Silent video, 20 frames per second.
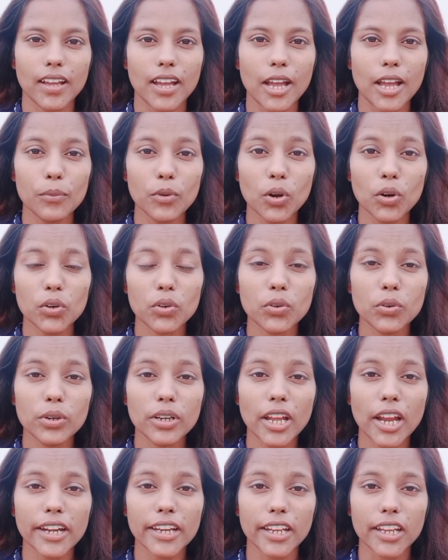I'm not good
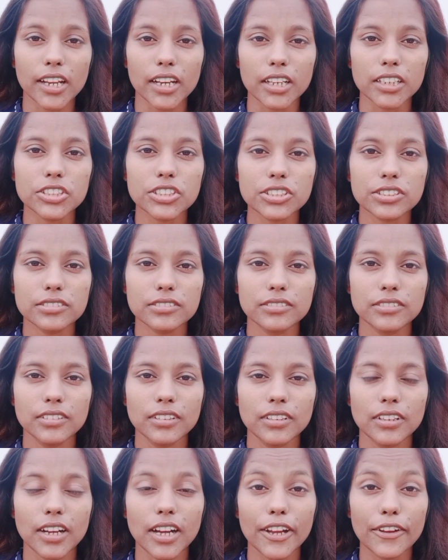at English.
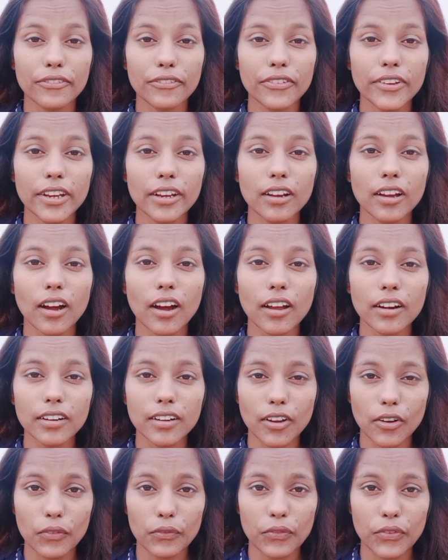I feel
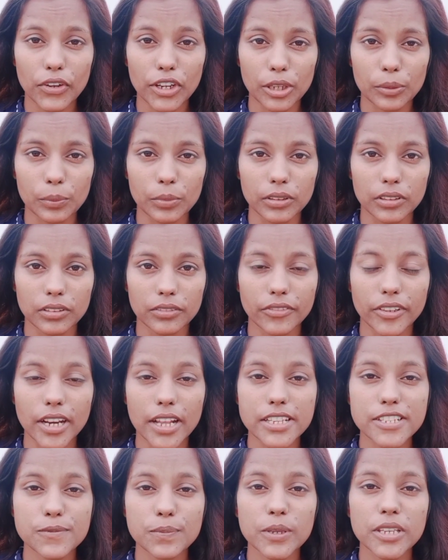uncomfortable when
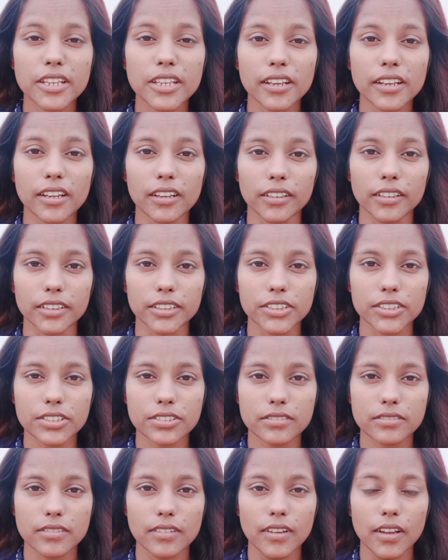I speak in English.
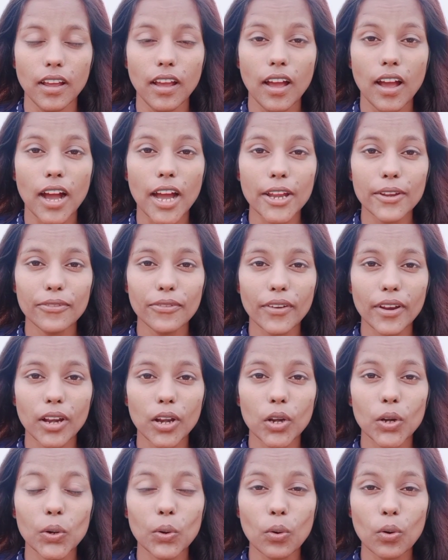I
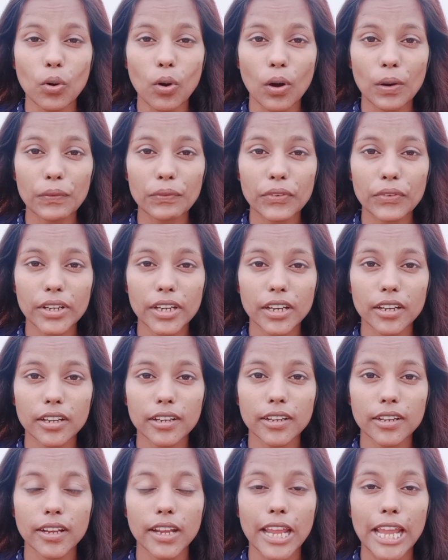feel low confident
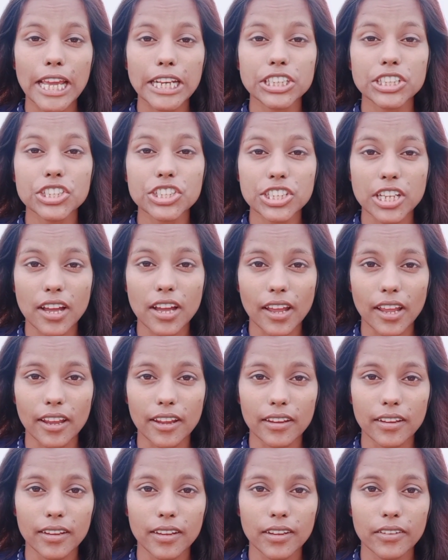and shy
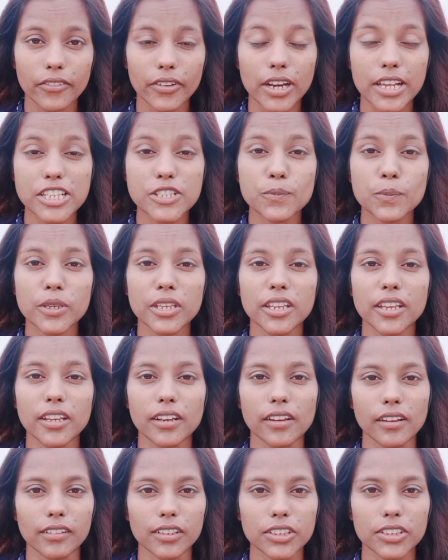when I speak in
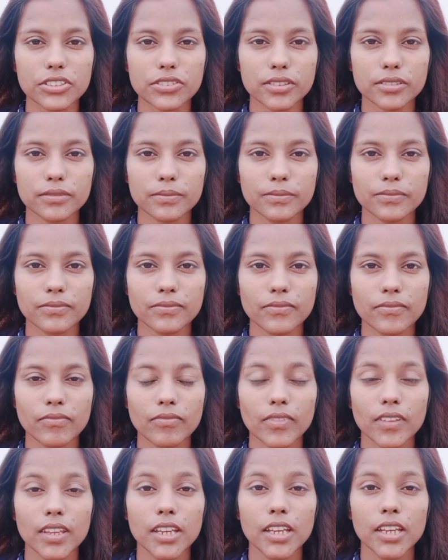English.
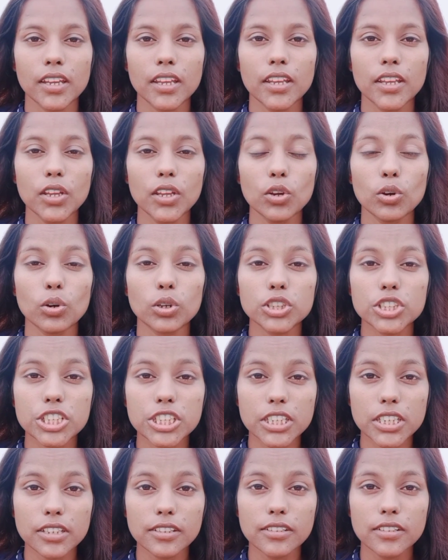He or
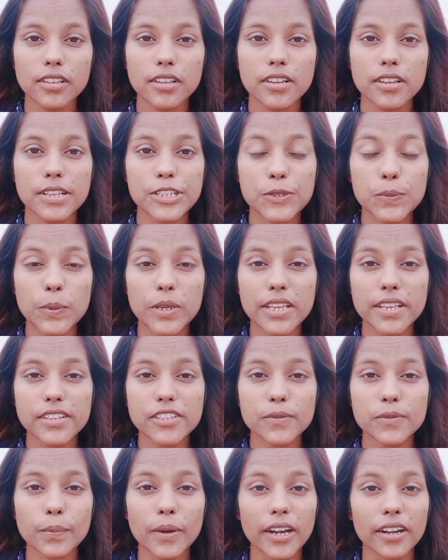she
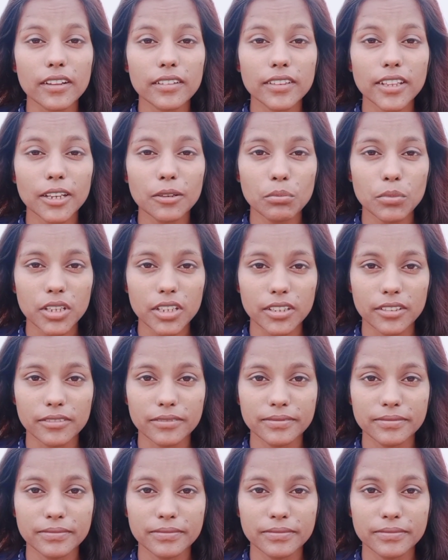speaks better than me.